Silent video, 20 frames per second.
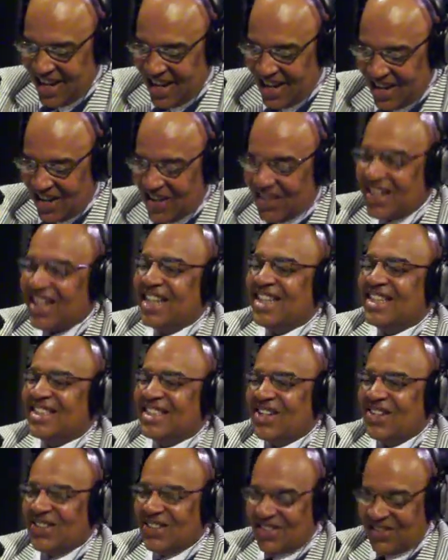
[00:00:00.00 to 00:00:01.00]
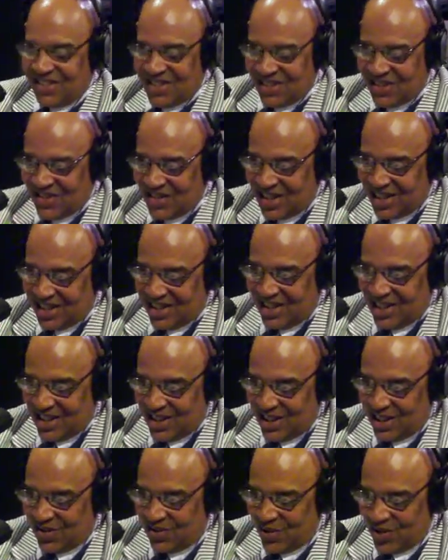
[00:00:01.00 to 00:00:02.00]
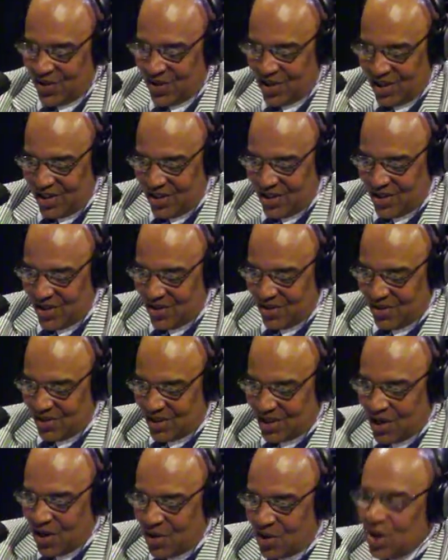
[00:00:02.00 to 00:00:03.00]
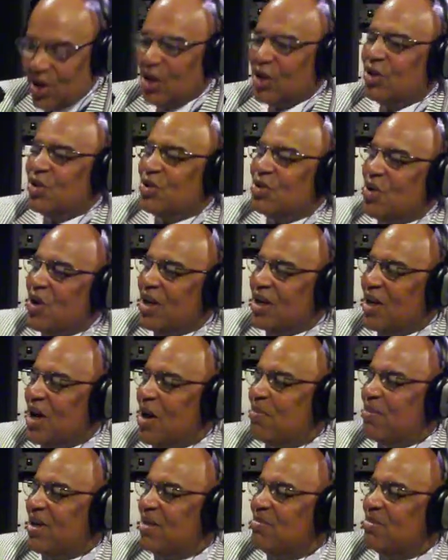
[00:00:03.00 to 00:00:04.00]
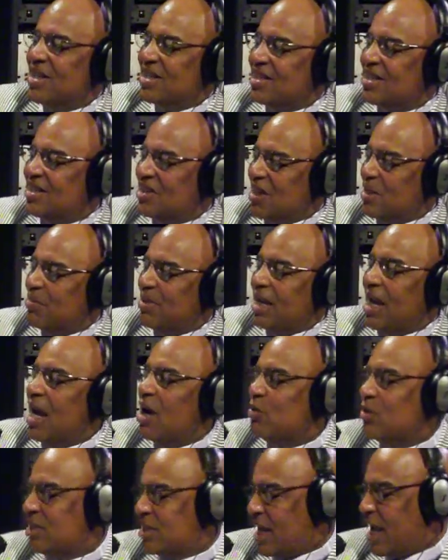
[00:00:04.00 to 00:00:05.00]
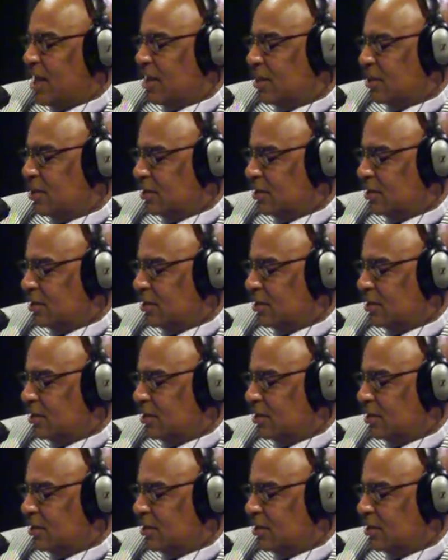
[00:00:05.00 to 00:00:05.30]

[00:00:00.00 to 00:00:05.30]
Okay, Sarah, so this question is for you. So, growing up in Mississippi, how was that?